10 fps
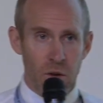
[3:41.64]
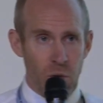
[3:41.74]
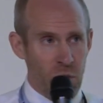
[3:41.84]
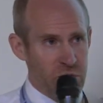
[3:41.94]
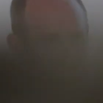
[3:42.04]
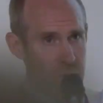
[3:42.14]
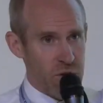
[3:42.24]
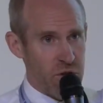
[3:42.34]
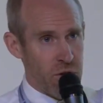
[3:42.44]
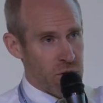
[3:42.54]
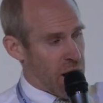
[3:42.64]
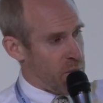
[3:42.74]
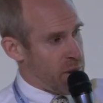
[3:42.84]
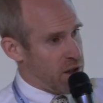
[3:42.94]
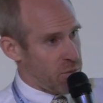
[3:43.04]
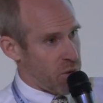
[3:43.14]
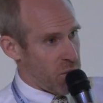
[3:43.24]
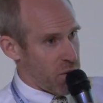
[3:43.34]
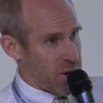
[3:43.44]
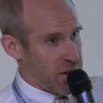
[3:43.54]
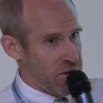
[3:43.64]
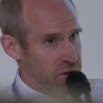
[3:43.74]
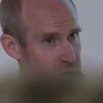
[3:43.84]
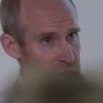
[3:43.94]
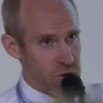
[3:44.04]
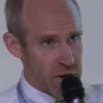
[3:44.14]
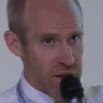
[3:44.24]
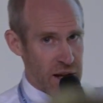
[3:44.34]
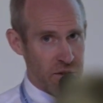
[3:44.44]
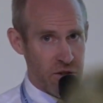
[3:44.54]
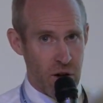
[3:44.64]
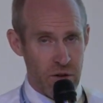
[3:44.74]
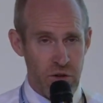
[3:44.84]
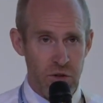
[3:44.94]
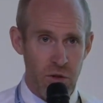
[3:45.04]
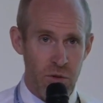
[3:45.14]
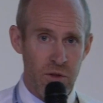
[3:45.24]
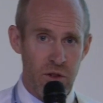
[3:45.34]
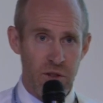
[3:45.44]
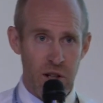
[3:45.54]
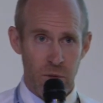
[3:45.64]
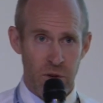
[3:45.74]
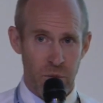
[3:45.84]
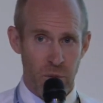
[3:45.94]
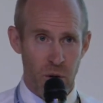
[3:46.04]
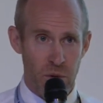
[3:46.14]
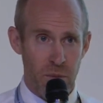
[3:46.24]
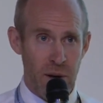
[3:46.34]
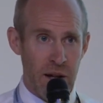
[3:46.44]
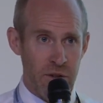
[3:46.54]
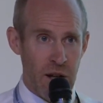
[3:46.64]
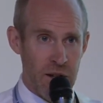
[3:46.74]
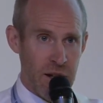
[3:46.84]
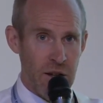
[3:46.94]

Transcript: Once you know how big your problem is, you can then start to deal with the problem and